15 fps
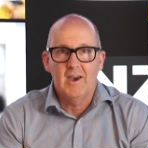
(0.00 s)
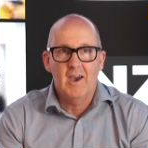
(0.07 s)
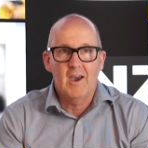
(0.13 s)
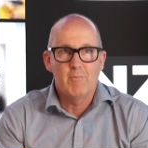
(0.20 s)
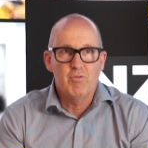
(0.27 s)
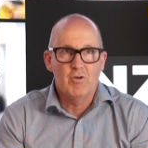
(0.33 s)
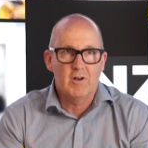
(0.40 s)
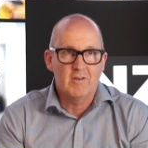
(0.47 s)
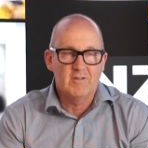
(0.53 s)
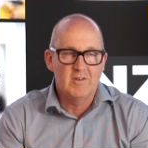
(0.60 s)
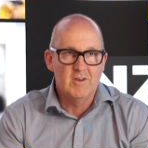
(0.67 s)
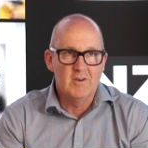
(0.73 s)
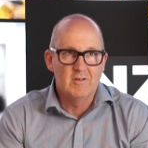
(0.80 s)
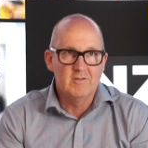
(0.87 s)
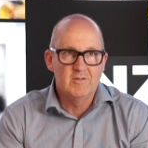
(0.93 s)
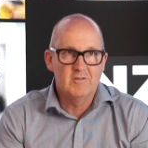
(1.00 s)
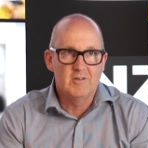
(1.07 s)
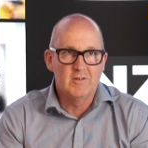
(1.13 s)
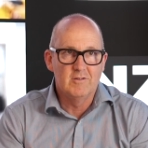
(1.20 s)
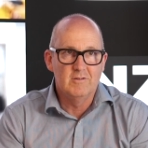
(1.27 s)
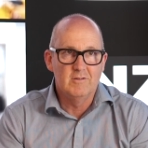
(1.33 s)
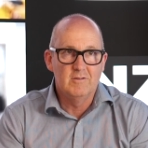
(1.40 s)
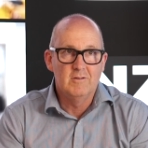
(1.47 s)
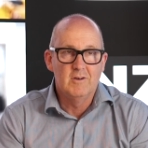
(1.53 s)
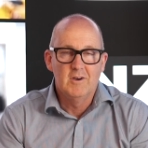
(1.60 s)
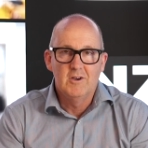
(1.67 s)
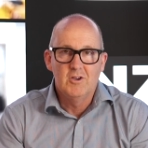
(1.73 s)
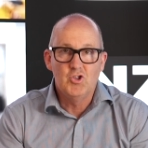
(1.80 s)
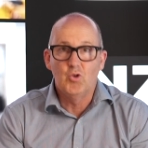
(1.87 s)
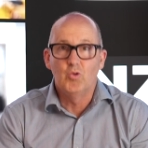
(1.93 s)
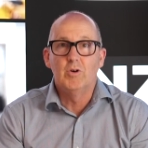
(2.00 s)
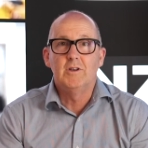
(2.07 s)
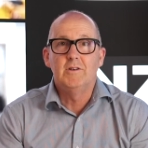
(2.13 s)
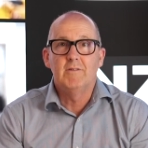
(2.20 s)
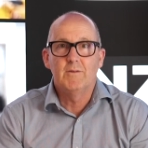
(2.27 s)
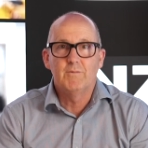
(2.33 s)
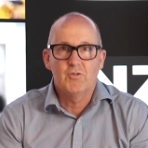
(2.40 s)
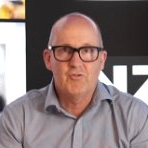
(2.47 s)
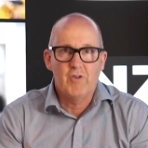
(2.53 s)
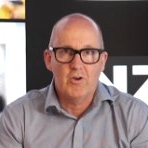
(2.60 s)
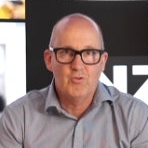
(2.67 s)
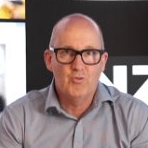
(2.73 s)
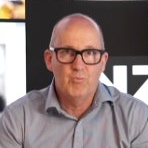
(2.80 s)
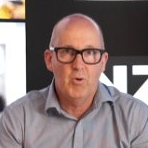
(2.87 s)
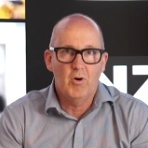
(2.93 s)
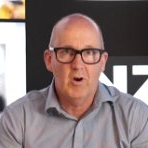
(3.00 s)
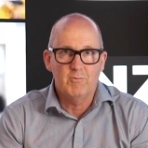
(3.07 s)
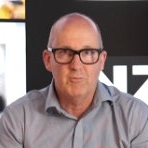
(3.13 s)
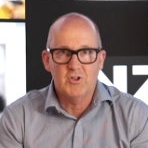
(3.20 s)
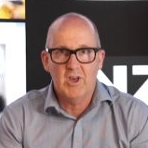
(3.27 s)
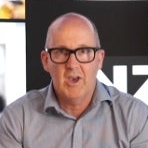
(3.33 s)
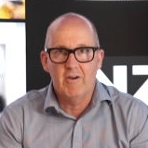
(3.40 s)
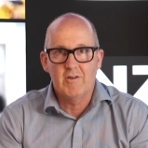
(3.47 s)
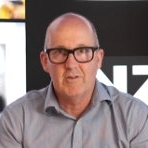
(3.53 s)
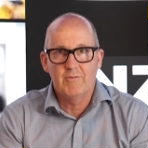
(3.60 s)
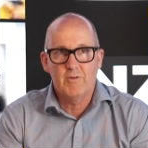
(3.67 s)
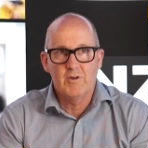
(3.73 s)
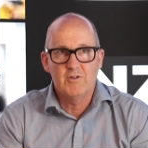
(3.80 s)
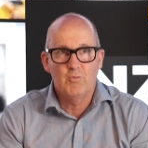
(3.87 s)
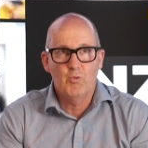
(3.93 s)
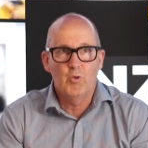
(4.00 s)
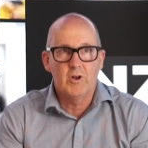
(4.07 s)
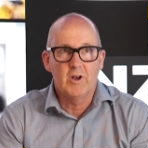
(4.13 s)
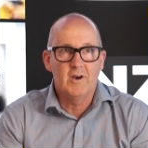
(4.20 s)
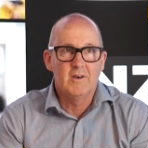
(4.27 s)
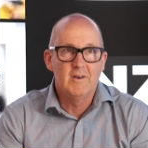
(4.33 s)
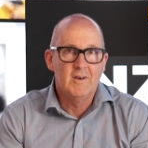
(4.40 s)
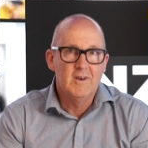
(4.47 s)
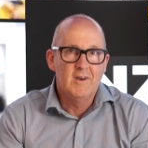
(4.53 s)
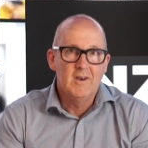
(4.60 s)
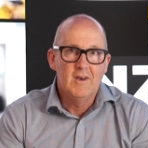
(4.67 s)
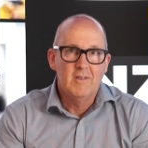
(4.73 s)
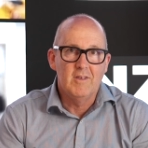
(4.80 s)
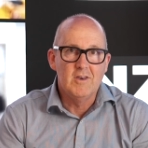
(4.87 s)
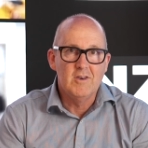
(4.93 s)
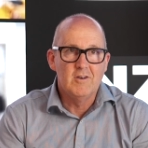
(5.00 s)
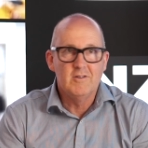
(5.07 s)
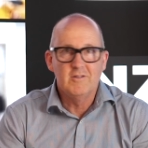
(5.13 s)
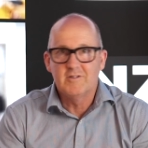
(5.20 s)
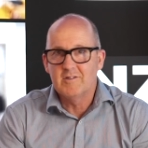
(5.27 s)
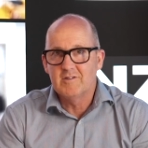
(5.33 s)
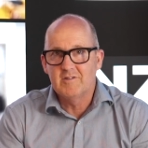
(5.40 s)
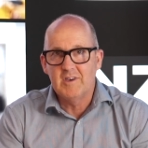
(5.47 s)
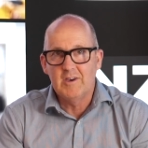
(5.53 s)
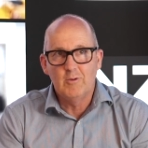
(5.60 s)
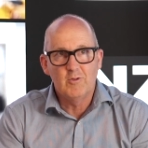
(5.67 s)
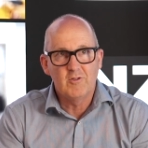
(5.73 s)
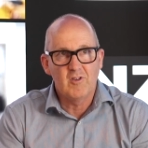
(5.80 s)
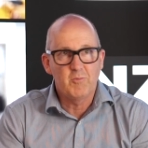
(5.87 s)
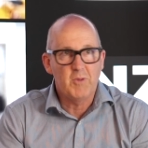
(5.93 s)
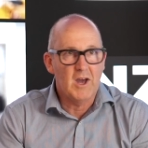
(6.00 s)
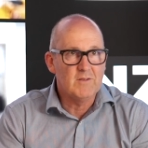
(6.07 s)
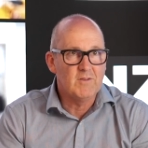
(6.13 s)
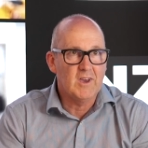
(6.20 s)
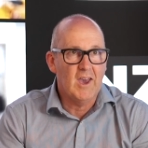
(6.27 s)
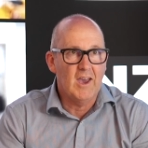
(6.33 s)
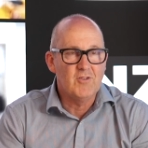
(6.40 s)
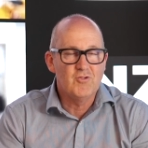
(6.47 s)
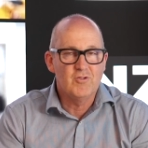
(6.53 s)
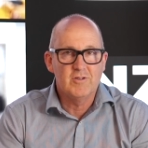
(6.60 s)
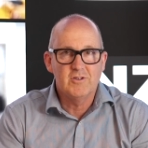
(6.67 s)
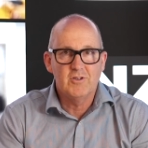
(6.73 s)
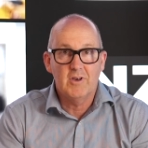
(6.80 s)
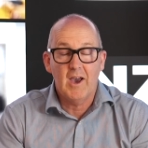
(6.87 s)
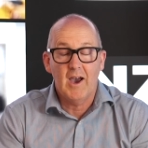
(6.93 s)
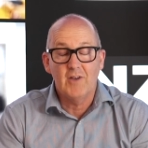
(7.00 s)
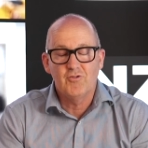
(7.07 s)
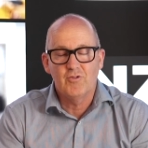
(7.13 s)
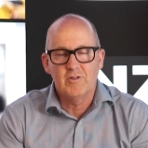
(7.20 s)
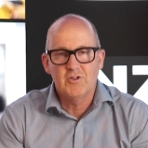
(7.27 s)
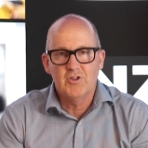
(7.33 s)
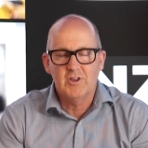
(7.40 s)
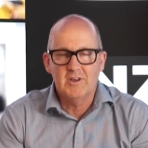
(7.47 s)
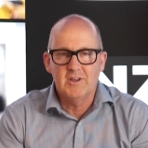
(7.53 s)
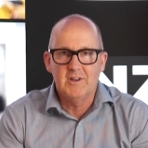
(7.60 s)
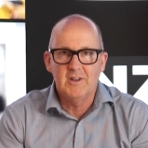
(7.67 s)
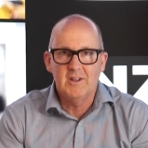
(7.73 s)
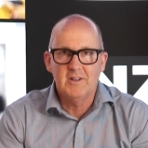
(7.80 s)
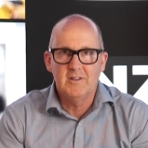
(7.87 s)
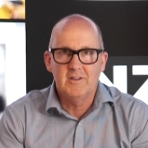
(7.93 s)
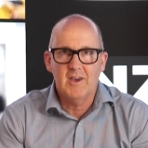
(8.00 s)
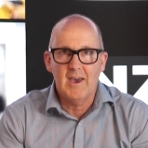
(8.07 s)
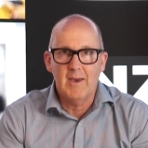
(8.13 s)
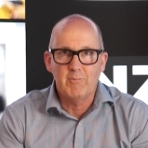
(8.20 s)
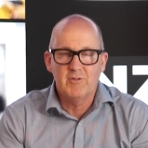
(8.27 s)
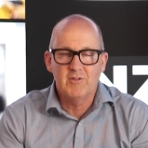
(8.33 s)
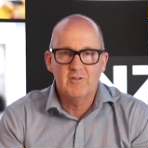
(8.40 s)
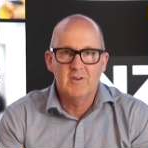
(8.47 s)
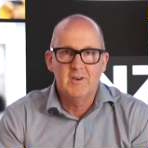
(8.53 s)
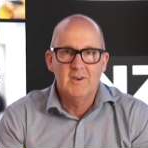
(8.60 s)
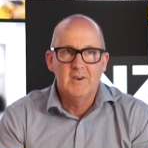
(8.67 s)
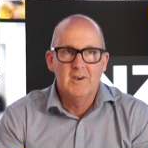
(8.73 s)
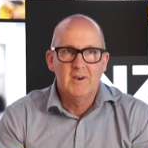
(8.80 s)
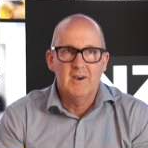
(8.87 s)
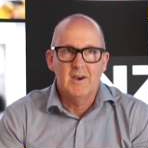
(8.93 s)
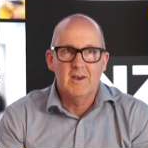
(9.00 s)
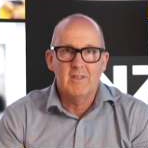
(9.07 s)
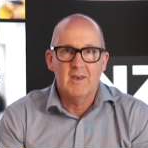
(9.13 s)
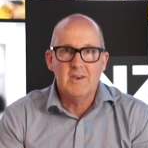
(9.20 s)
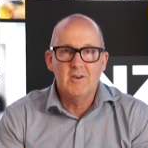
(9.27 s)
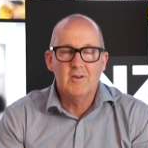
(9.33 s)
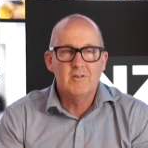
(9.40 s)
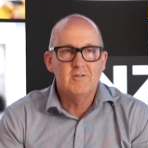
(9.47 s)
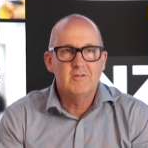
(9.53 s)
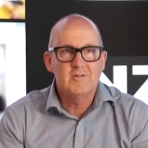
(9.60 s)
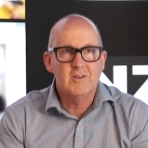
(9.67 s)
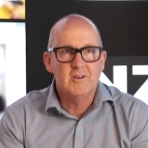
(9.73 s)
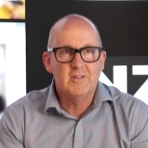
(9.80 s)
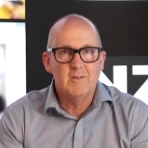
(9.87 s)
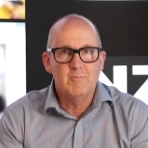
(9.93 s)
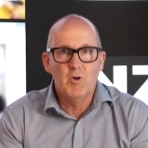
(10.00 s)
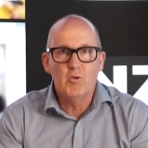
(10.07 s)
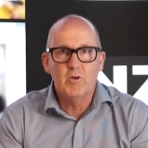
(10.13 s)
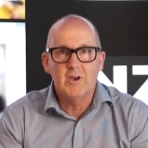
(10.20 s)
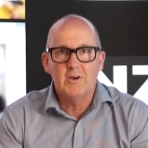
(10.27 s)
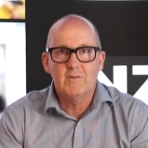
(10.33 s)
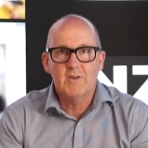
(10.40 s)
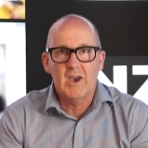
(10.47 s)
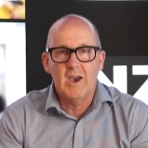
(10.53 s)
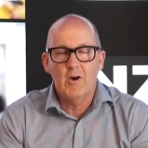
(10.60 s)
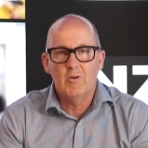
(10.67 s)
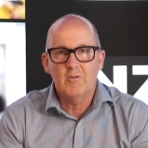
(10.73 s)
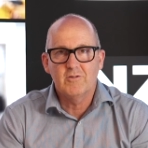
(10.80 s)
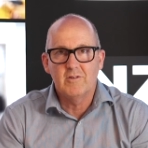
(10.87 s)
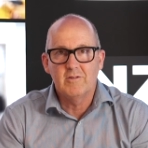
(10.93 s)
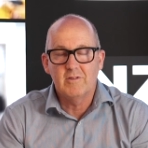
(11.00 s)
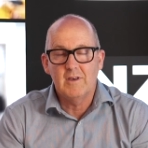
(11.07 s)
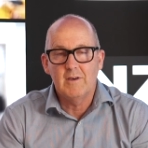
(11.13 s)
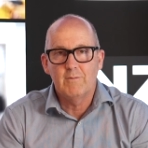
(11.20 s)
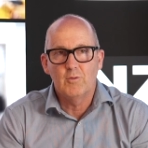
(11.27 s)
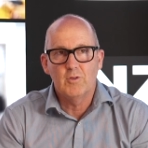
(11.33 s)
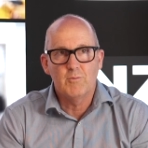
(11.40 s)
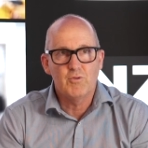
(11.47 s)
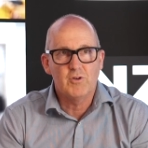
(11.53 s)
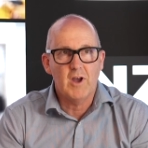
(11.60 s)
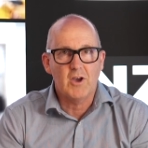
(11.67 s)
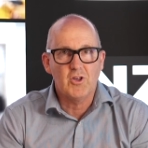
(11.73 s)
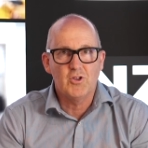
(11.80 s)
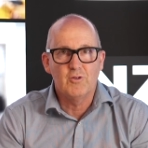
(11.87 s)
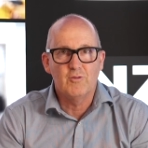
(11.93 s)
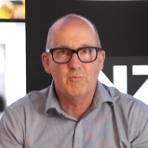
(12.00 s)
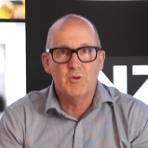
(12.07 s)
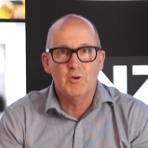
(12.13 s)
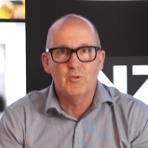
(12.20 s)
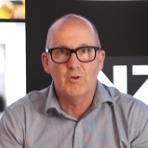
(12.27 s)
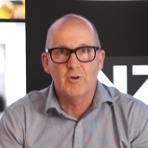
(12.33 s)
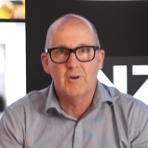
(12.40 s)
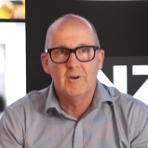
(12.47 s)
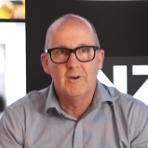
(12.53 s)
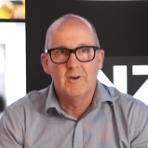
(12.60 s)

Our products are used to join infrastructural pipe, which carries fresh water. They're used as seals as part of a cartridge in taps. They're used in the milking of cows and therefore the production of milk.